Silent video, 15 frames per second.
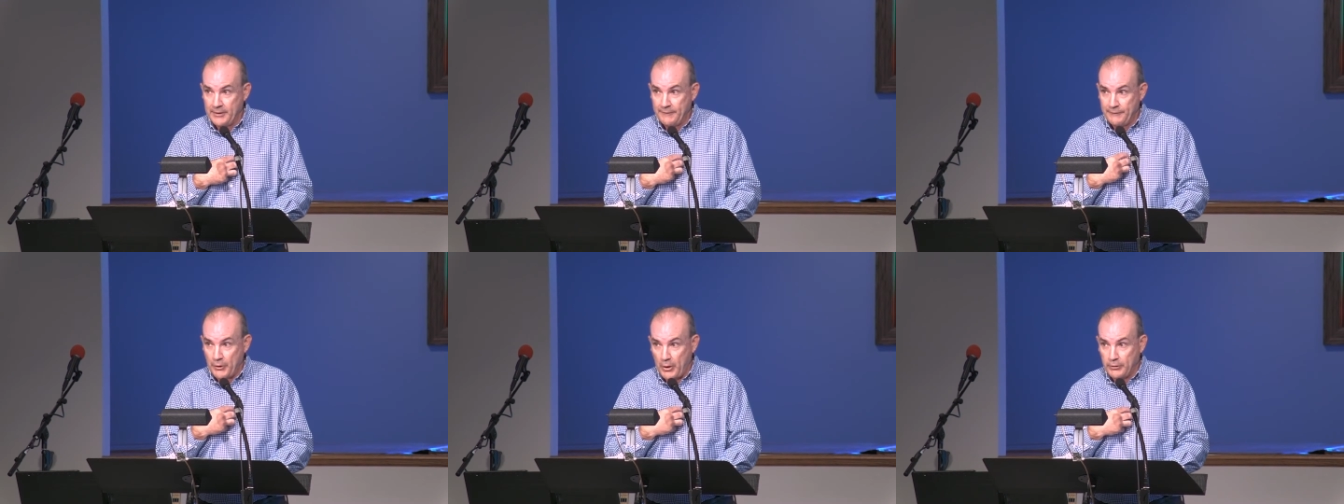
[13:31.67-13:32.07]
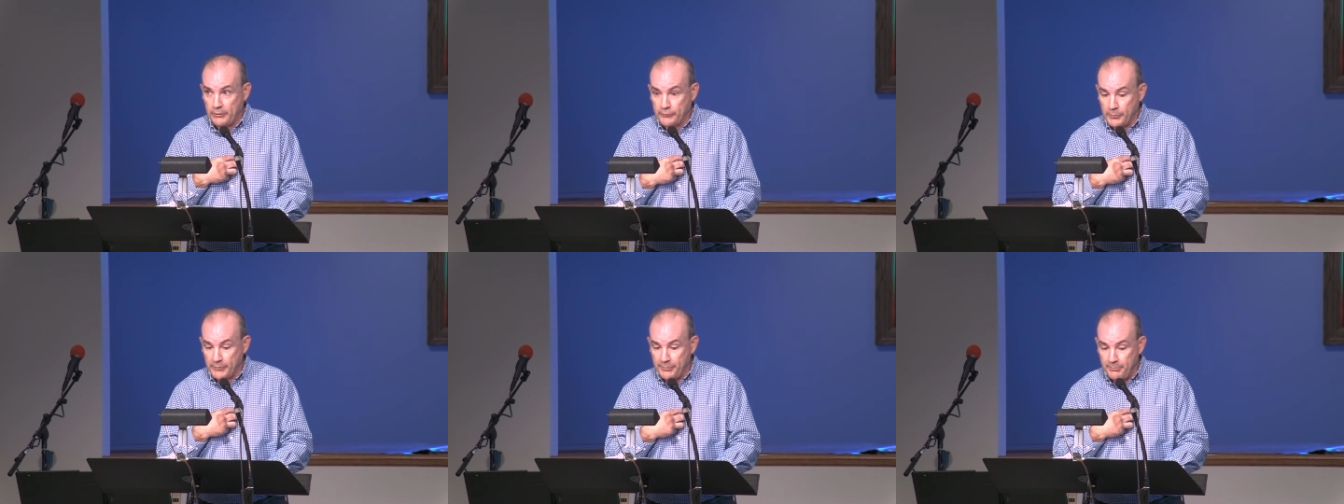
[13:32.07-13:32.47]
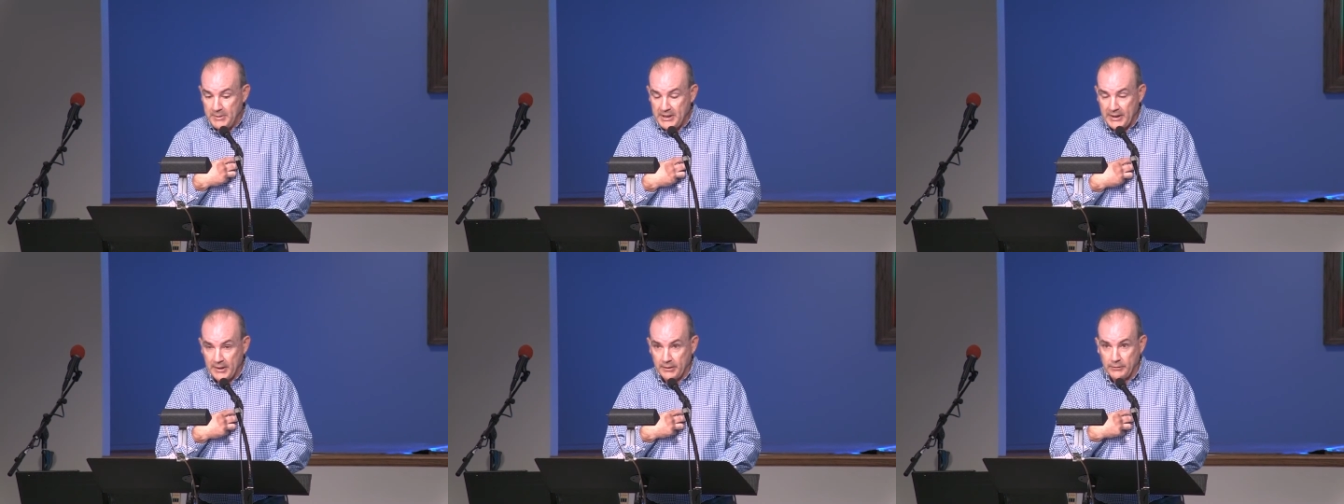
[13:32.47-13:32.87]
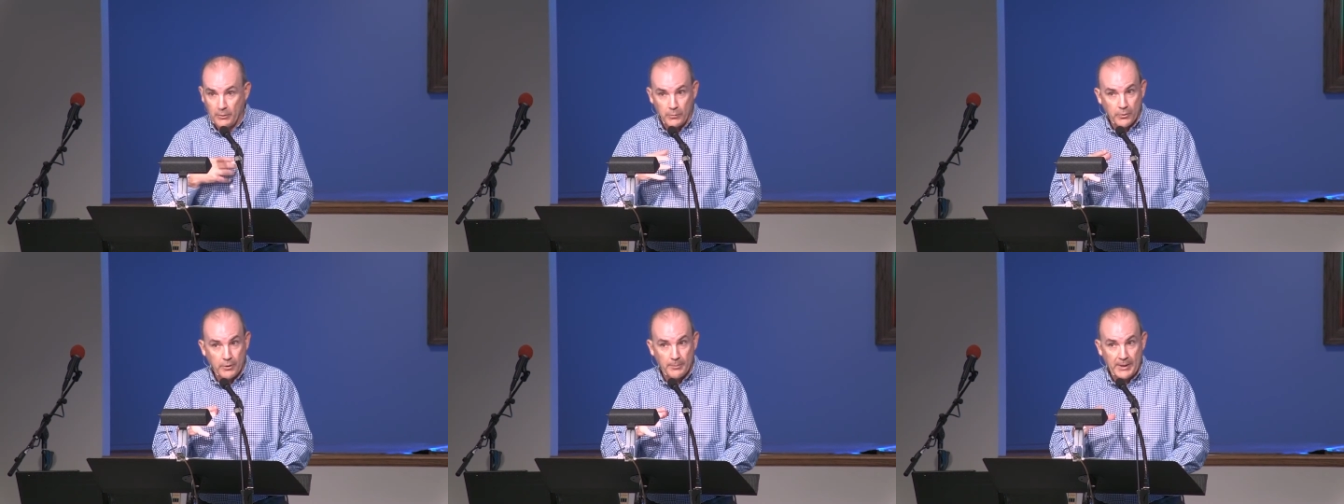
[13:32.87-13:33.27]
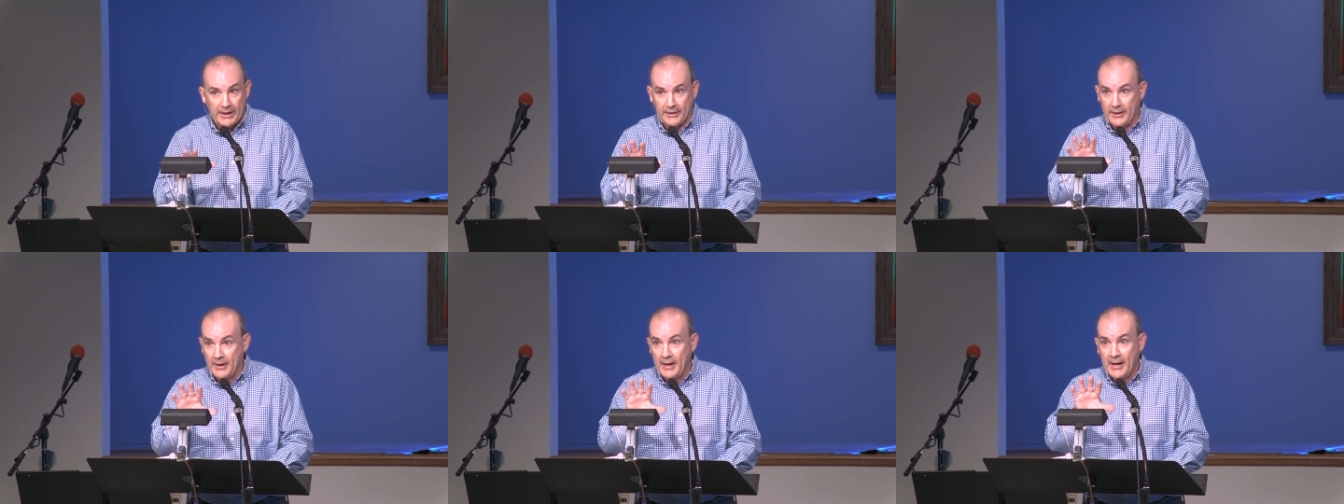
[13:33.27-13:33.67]
If your heart is with me, don't worry
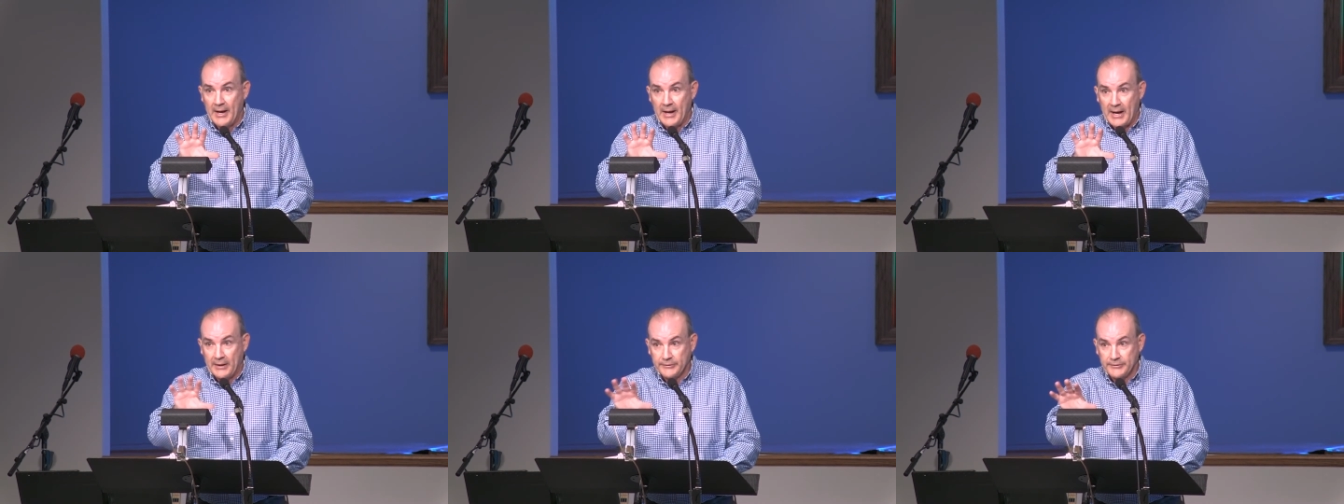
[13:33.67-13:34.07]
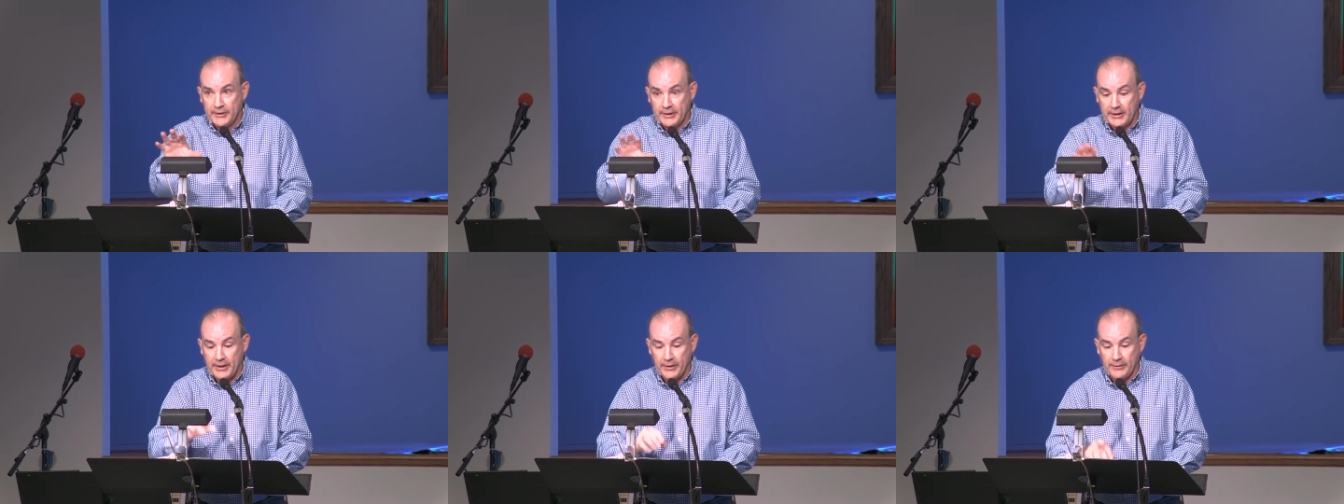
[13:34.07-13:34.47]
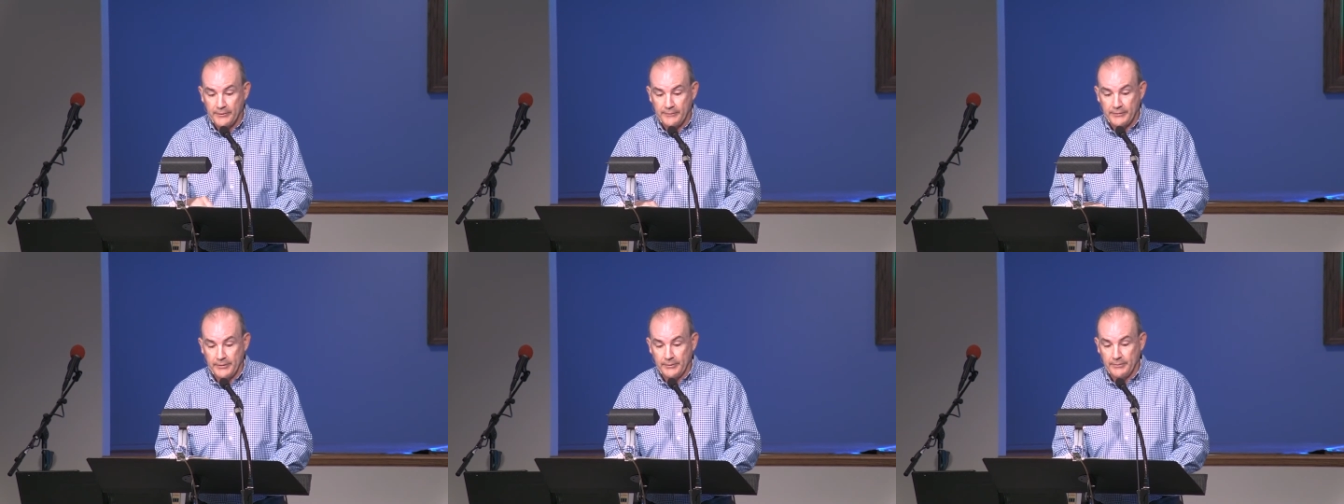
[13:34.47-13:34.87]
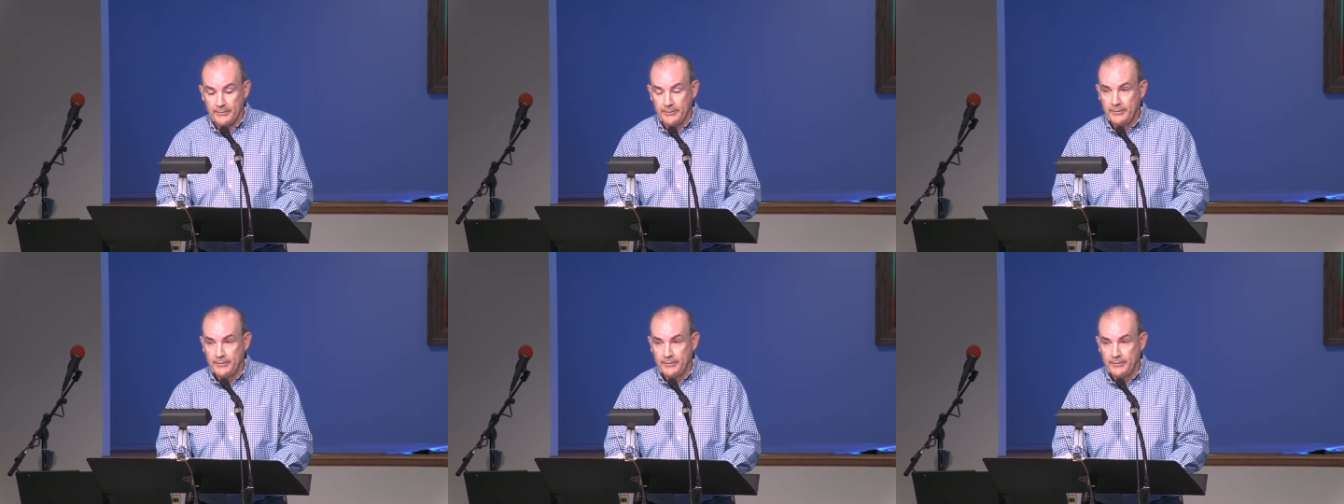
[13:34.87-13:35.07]
about it. I'll take care of you.